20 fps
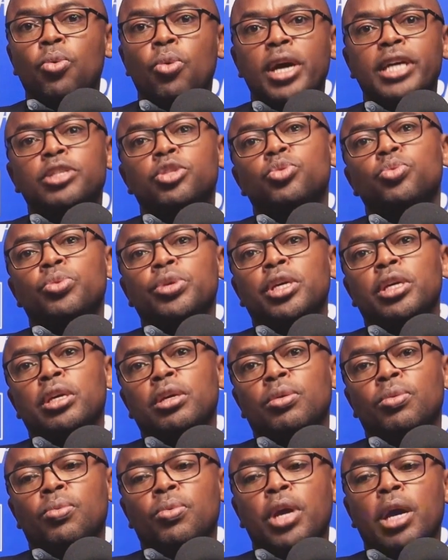once we
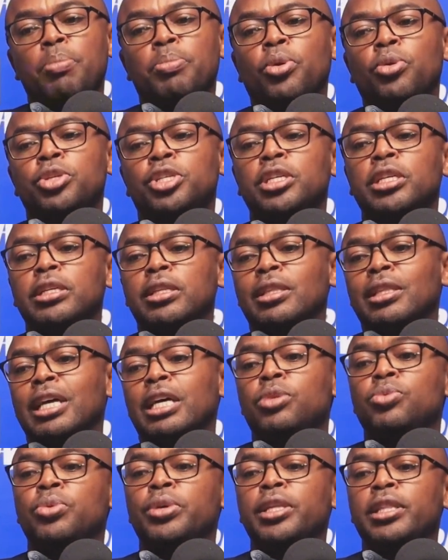approach it
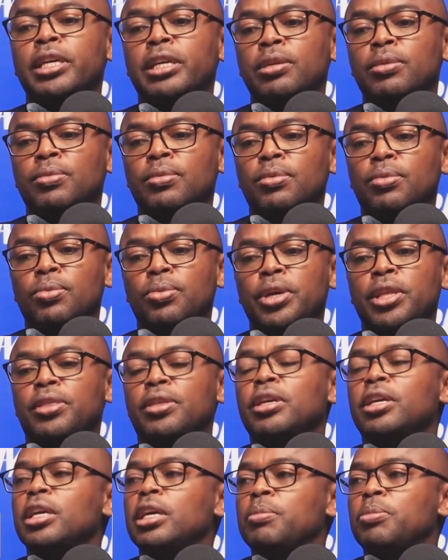that way, then we're
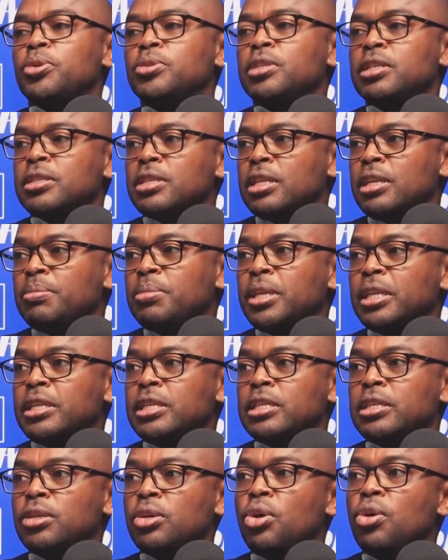thinking about
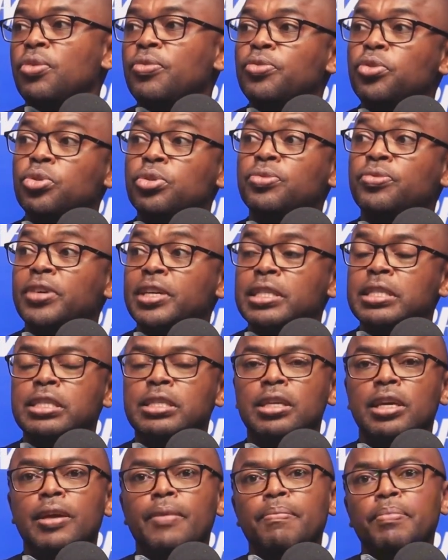sustainability of those
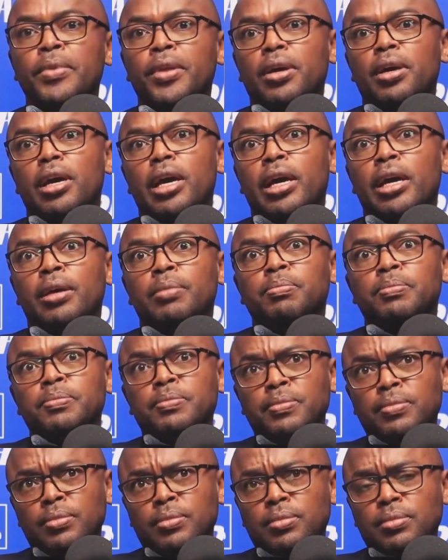funds.
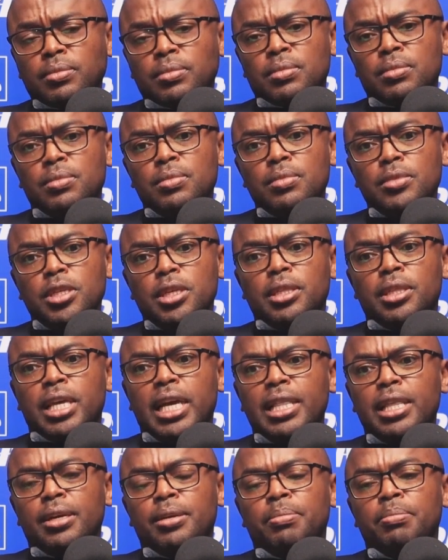The
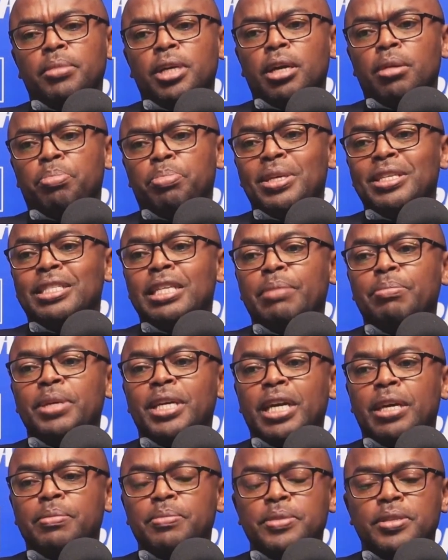other piece that
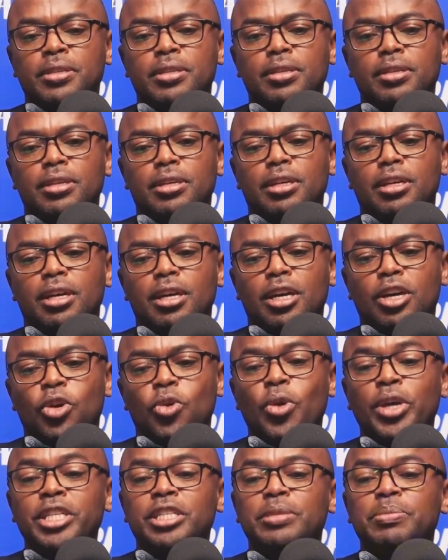becomes
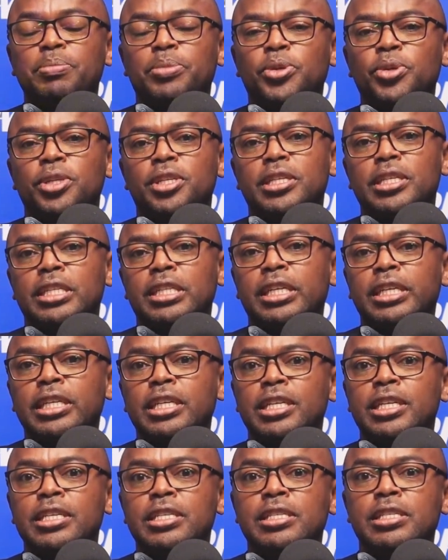quite important then
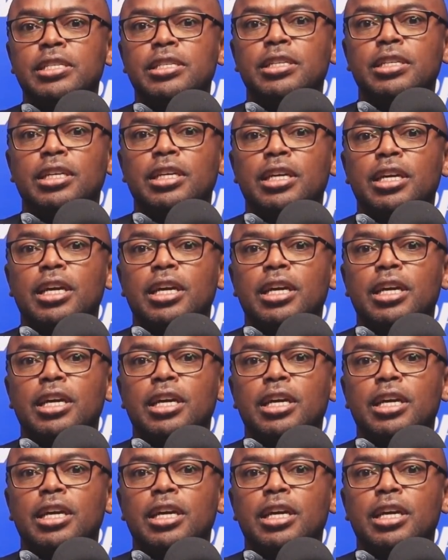is